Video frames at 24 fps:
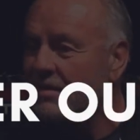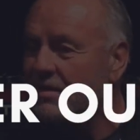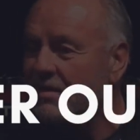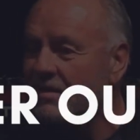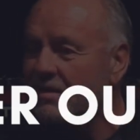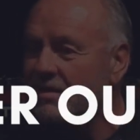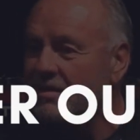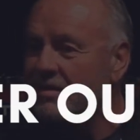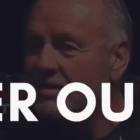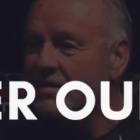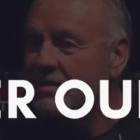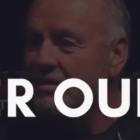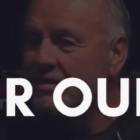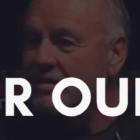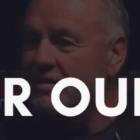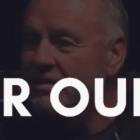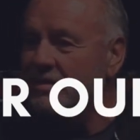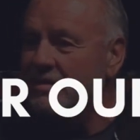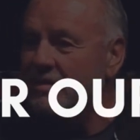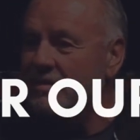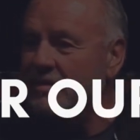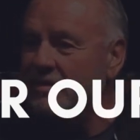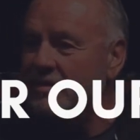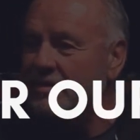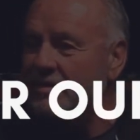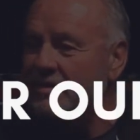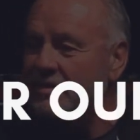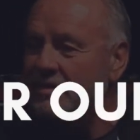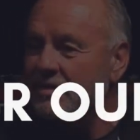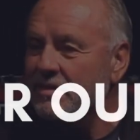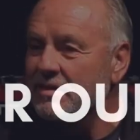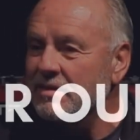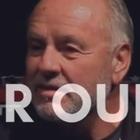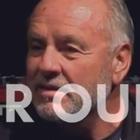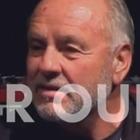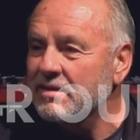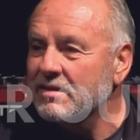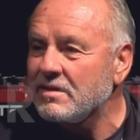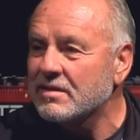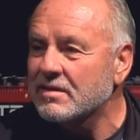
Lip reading: No one is speaking in this clip.